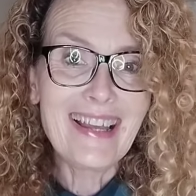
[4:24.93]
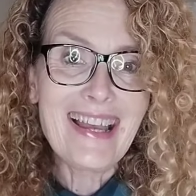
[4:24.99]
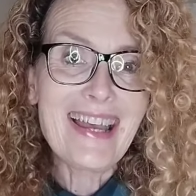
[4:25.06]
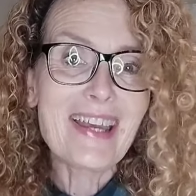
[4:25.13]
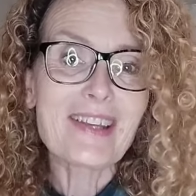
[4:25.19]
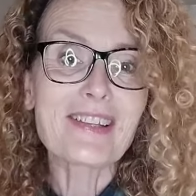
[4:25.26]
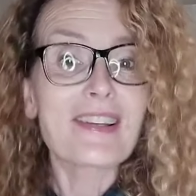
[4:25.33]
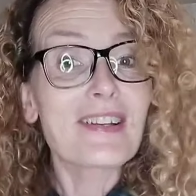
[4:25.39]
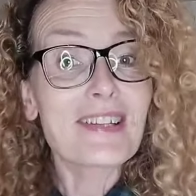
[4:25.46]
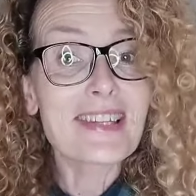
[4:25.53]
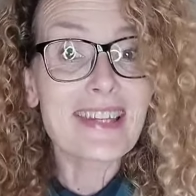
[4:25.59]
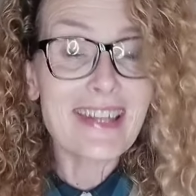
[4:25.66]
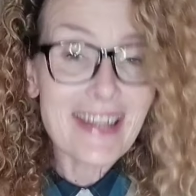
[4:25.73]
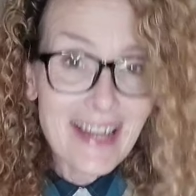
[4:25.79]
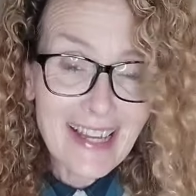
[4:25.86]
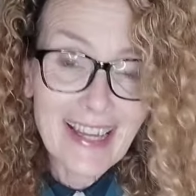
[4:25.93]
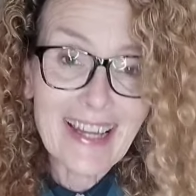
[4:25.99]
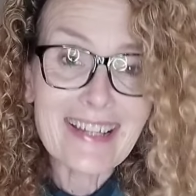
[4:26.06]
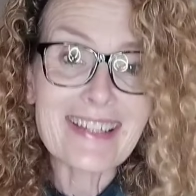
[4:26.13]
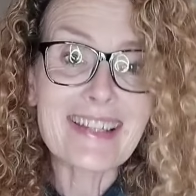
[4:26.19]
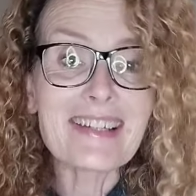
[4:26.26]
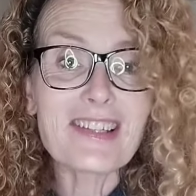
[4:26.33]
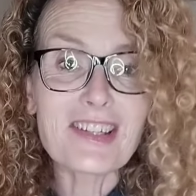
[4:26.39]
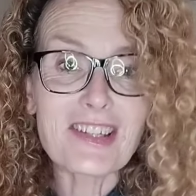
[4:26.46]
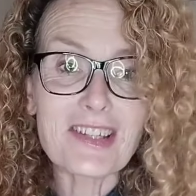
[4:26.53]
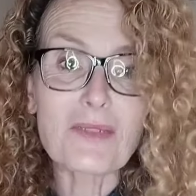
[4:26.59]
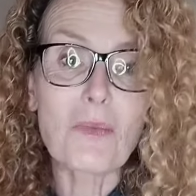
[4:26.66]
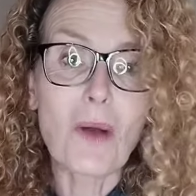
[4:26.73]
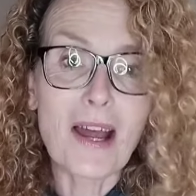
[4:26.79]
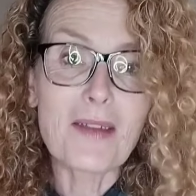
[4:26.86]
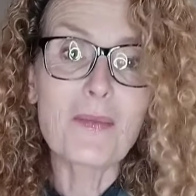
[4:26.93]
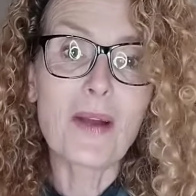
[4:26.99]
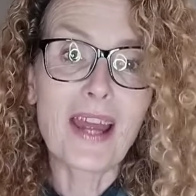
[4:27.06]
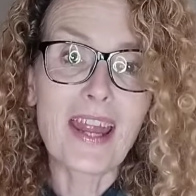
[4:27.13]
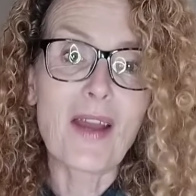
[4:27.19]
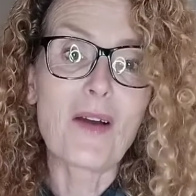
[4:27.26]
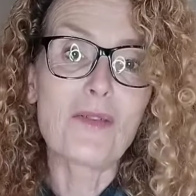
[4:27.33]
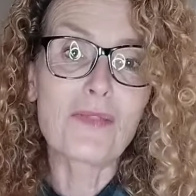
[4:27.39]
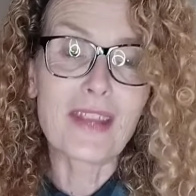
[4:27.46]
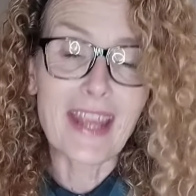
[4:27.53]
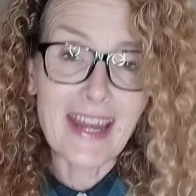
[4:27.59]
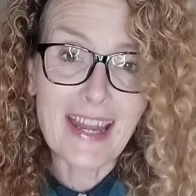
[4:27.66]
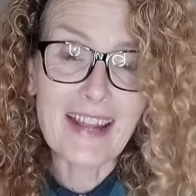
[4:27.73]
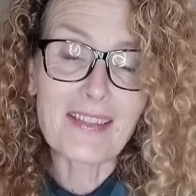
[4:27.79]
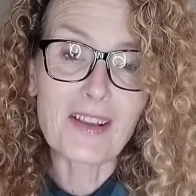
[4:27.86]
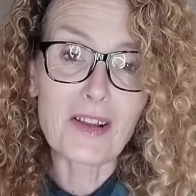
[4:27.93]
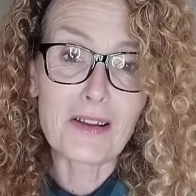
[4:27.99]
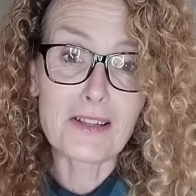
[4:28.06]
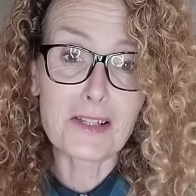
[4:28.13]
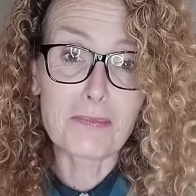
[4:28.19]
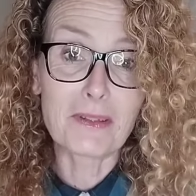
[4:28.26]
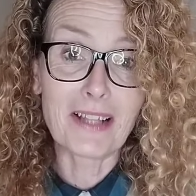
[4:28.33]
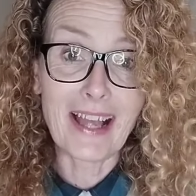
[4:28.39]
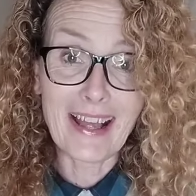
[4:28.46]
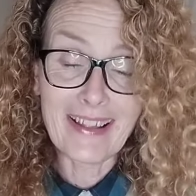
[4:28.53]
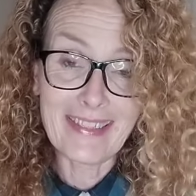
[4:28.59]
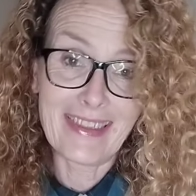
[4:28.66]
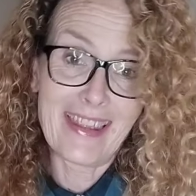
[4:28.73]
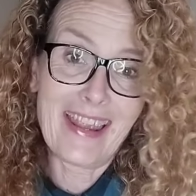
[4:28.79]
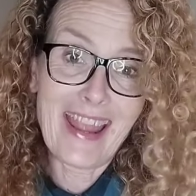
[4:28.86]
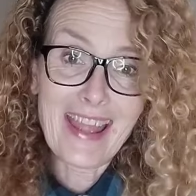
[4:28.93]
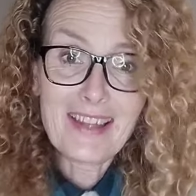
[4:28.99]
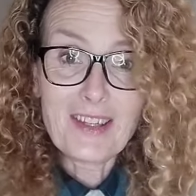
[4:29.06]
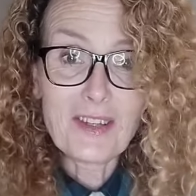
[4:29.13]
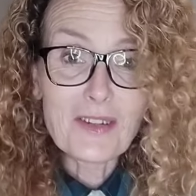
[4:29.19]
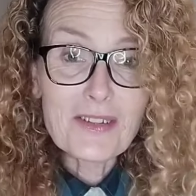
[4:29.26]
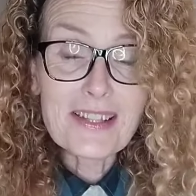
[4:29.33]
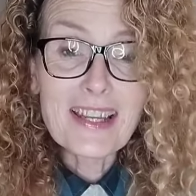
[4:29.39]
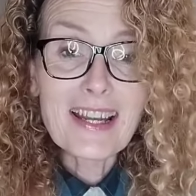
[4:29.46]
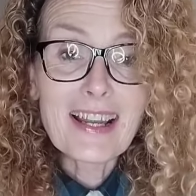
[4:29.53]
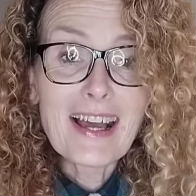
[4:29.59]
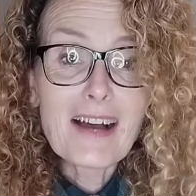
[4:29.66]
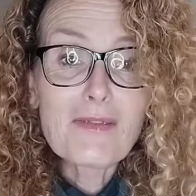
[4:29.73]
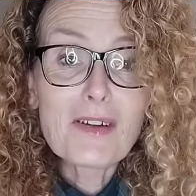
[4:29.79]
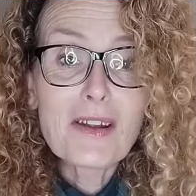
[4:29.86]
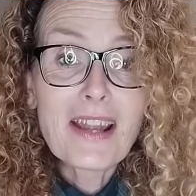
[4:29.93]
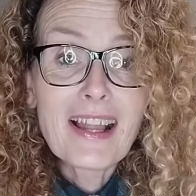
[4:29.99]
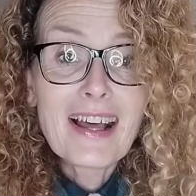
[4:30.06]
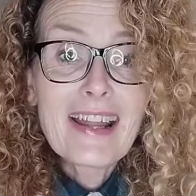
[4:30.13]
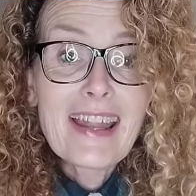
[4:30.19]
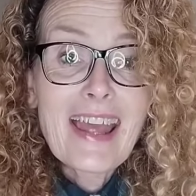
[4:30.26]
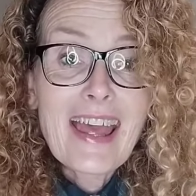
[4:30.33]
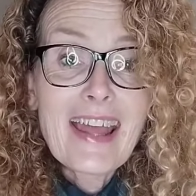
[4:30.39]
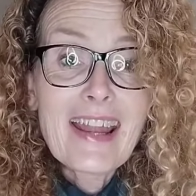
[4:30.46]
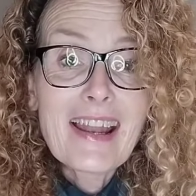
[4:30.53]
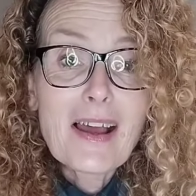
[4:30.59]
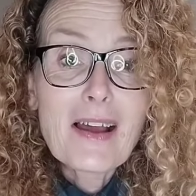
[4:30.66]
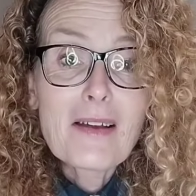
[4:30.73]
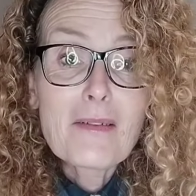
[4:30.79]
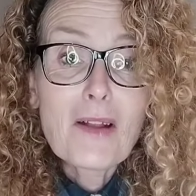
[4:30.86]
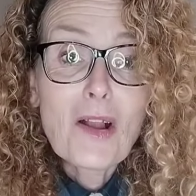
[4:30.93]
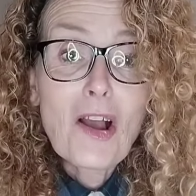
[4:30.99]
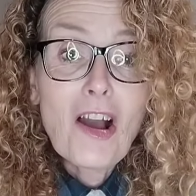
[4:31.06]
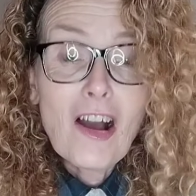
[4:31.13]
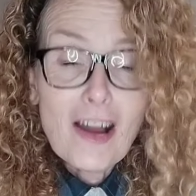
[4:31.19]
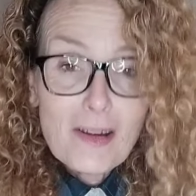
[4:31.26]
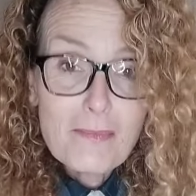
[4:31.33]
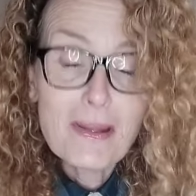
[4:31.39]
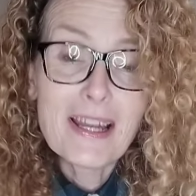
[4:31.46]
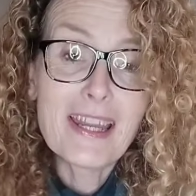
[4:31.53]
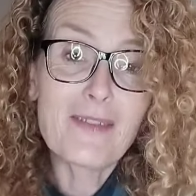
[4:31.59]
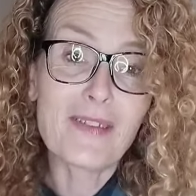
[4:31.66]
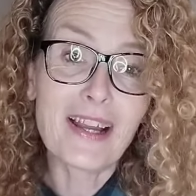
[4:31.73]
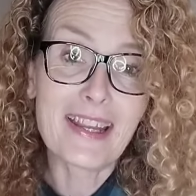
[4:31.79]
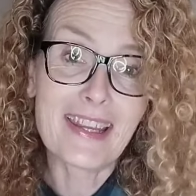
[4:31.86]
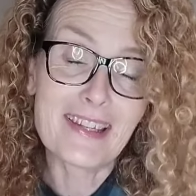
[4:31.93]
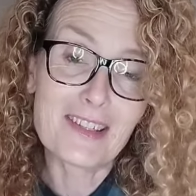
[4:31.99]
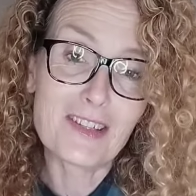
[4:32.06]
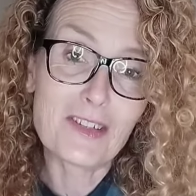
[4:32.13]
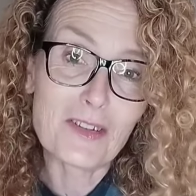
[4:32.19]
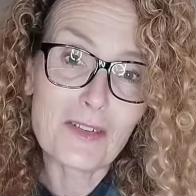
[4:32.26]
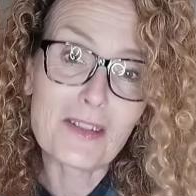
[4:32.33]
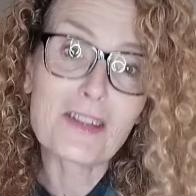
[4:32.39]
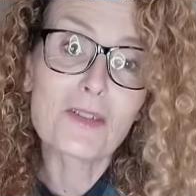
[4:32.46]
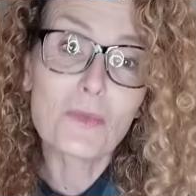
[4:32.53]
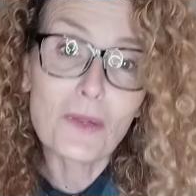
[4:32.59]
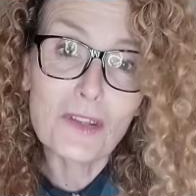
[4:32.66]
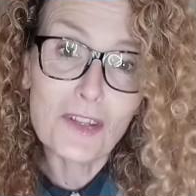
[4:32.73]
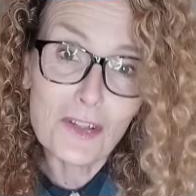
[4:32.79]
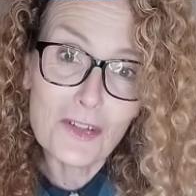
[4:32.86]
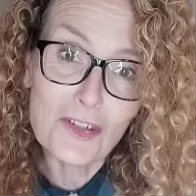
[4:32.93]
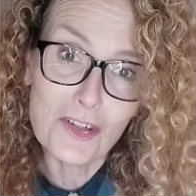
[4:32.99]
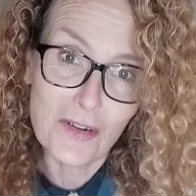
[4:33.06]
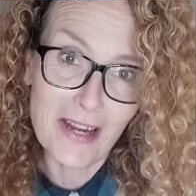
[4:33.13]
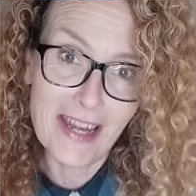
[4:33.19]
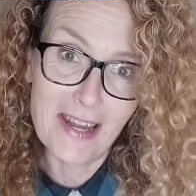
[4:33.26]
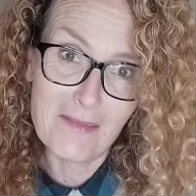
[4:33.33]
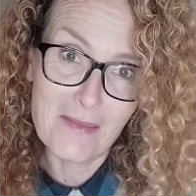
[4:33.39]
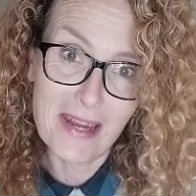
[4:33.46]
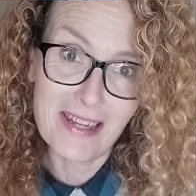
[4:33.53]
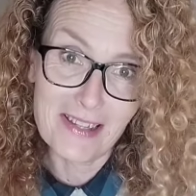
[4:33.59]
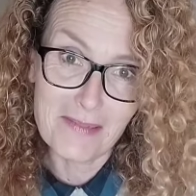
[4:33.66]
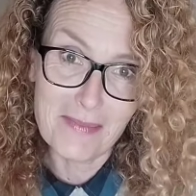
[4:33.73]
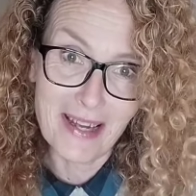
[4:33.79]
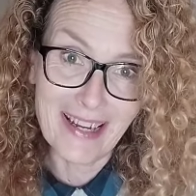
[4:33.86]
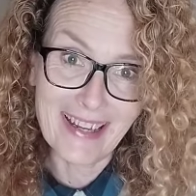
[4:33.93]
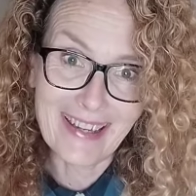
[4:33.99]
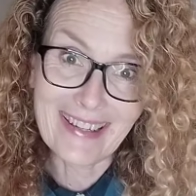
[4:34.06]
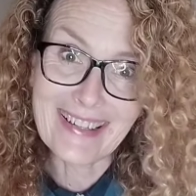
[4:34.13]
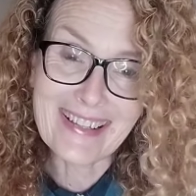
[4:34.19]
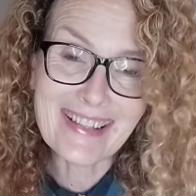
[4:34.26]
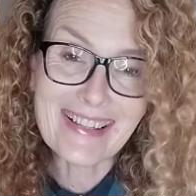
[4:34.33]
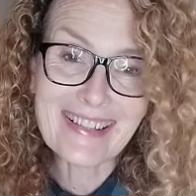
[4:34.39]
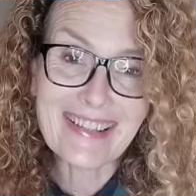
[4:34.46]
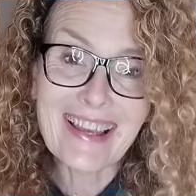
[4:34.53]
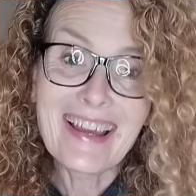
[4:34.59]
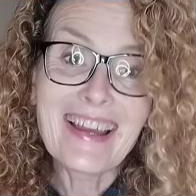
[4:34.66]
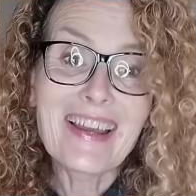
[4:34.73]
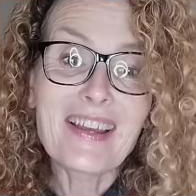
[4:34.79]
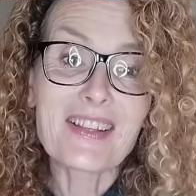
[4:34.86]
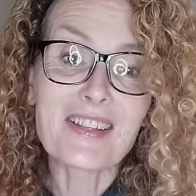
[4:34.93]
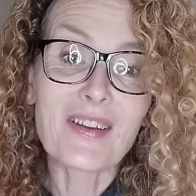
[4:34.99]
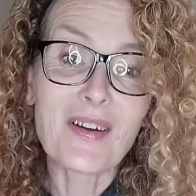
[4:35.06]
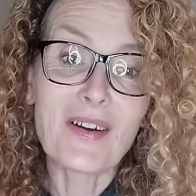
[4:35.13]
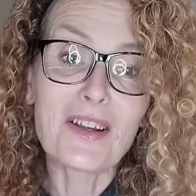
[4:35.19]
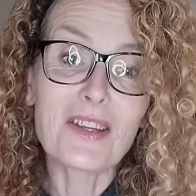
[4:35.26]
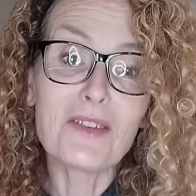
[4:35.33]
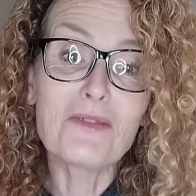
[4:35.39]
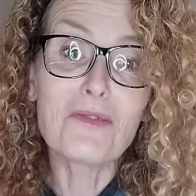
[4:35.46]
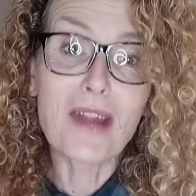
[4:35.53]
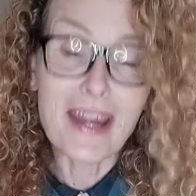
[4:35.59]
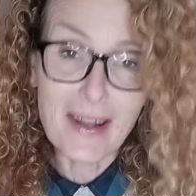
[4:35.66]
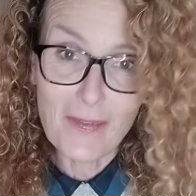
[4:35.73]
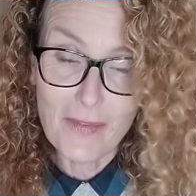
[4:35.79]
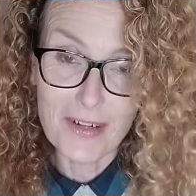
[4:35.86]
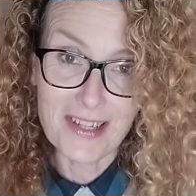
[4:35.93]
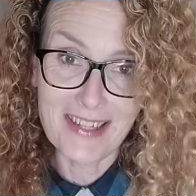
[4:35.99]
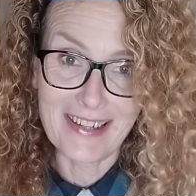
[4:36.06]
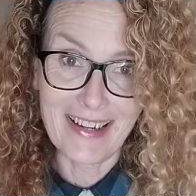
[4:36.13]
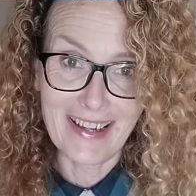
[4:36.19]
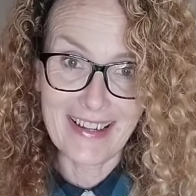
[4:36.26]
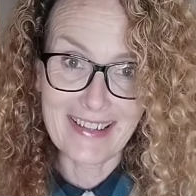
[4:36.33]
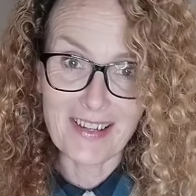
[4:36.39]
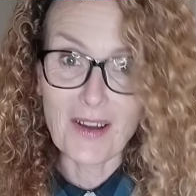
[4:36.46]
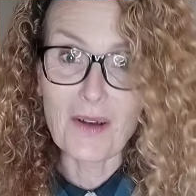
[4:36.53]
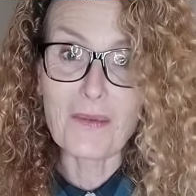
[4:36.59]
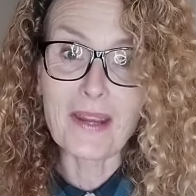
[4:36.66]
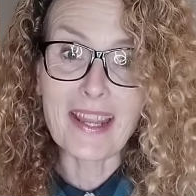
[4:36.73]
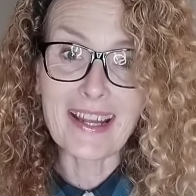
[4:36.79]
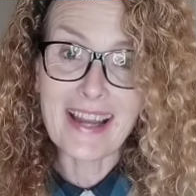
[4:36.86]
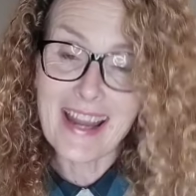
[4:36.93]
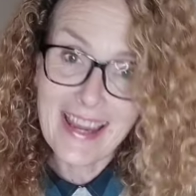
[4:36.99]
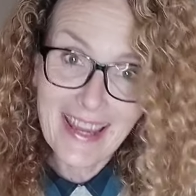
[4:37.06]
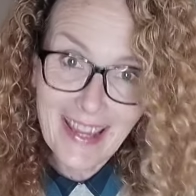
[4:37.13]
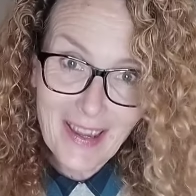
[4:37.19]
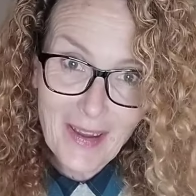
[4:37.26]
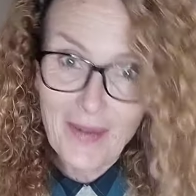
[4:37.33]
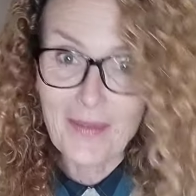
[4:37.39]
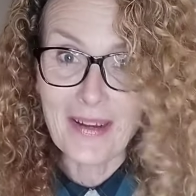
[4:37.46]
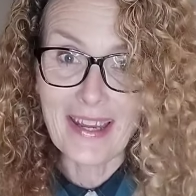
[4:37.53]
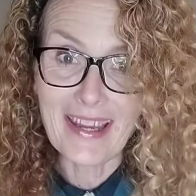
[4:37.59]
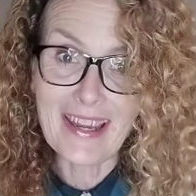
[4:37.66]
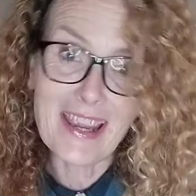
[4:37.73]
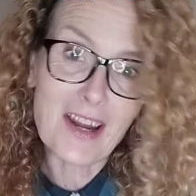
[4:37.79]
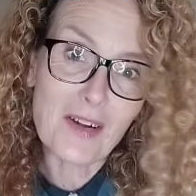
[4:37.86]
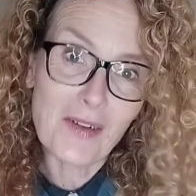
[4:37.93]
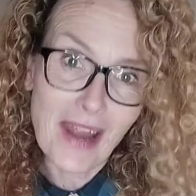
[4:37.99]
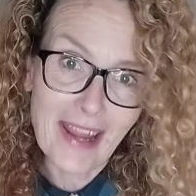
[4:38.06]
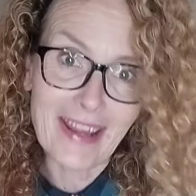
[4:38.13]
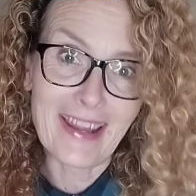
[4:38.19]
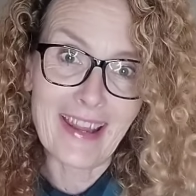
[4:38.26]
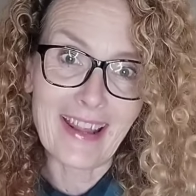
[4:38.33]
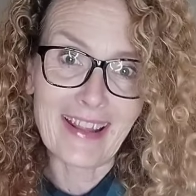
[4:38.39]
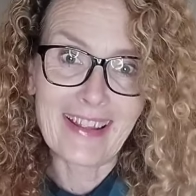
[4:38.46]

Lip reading: So tonight is just one way of getting the gospel out there and using Live Online, and I can't believe I get to do this with you joining me as my guests. So are you ready for tonight? Are we going to get going, get cracking?